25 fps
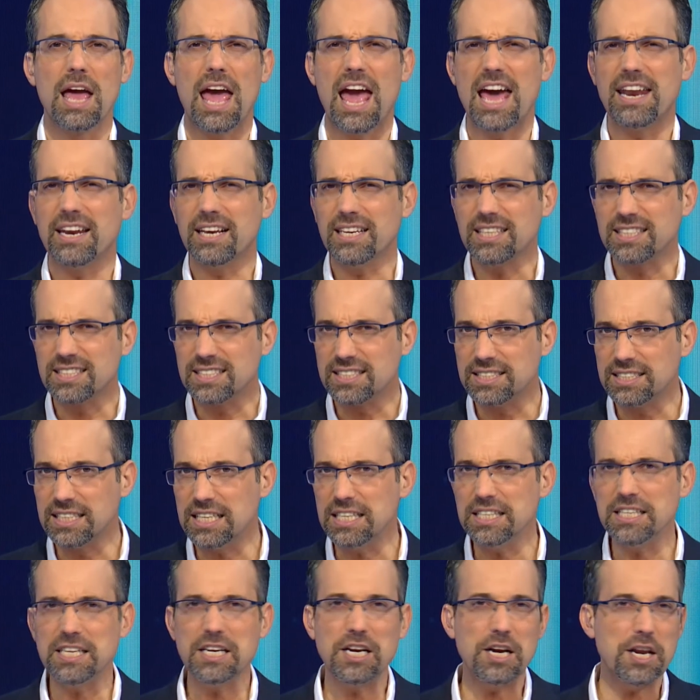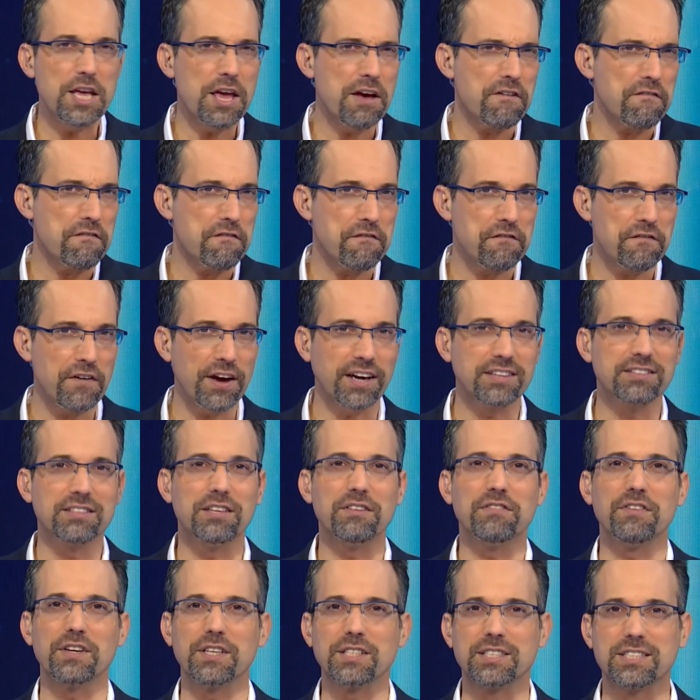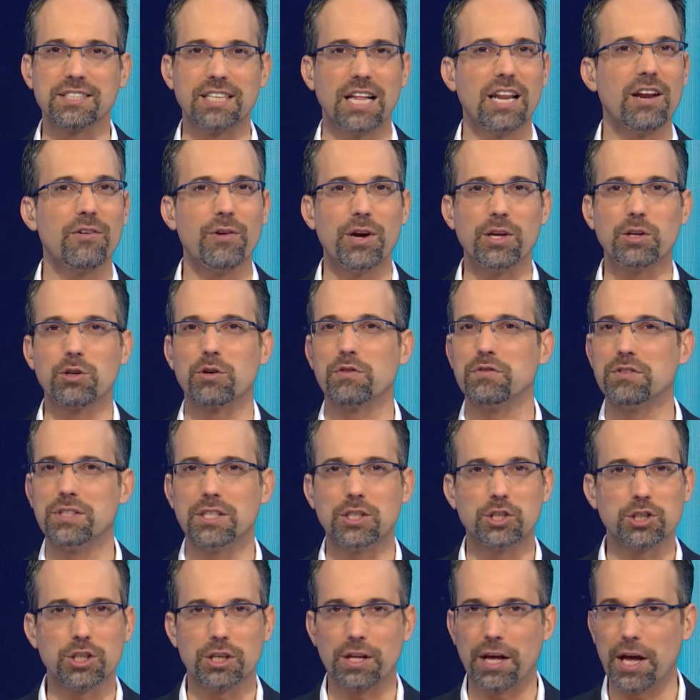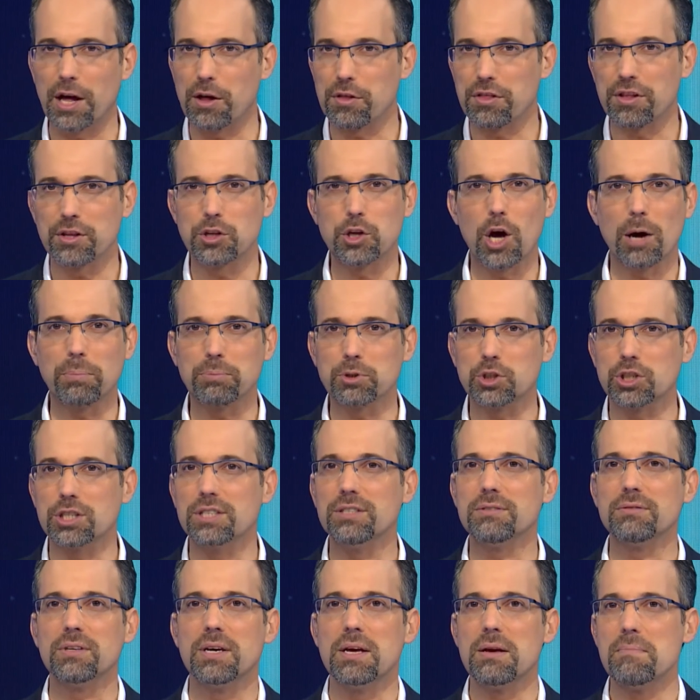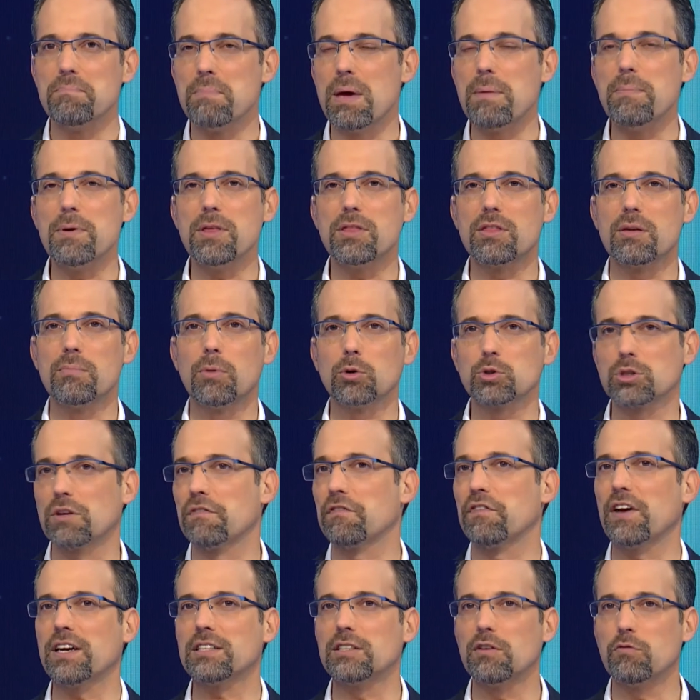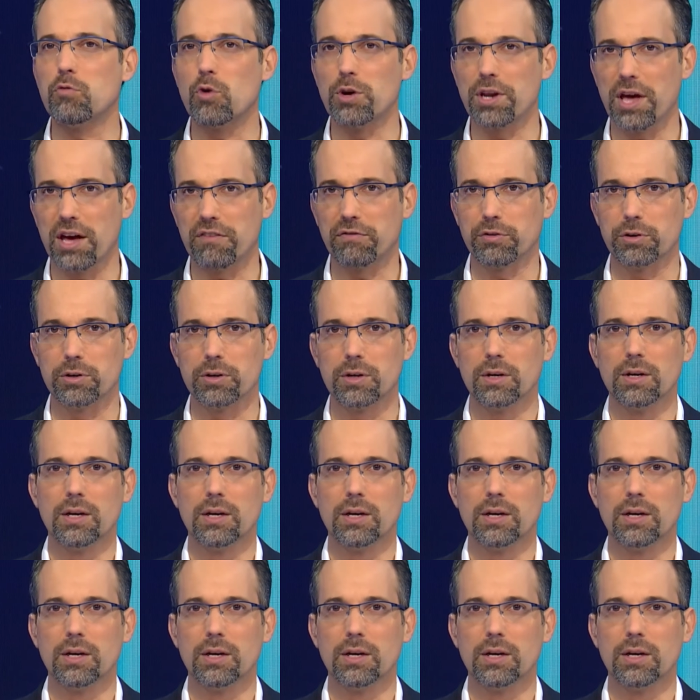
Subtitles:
an exceedingly effective accelerator of digital health adoption, maybe the most effective one ever.